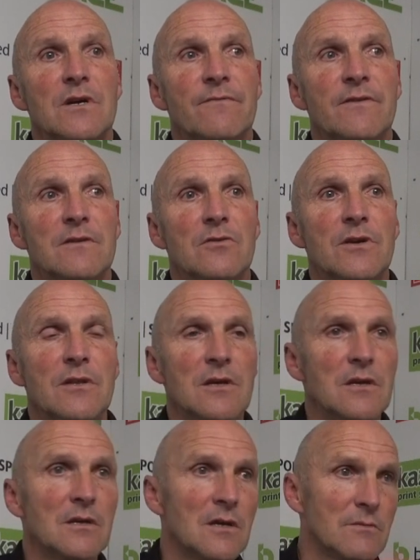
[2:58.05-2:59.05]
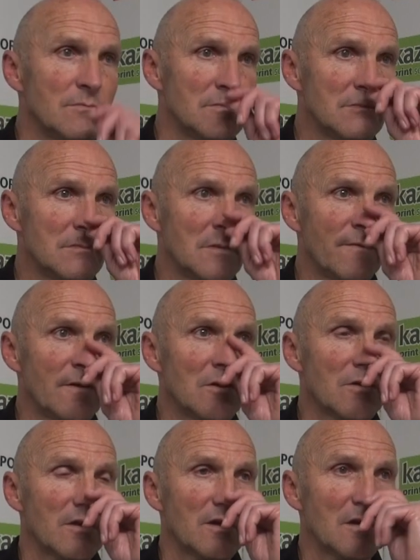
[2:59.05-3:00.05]
If you look at
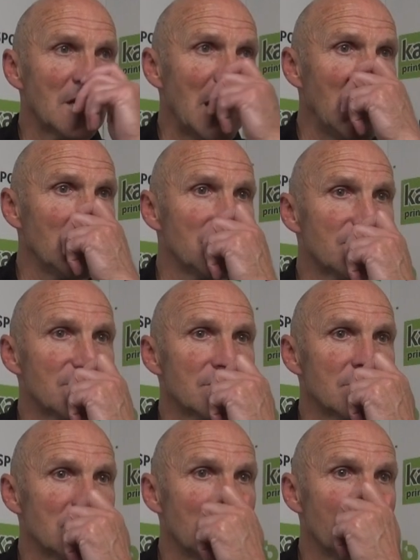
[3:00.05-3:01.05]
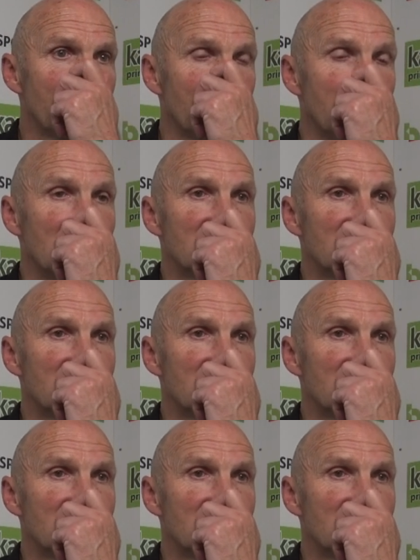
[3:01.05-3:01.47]
the games from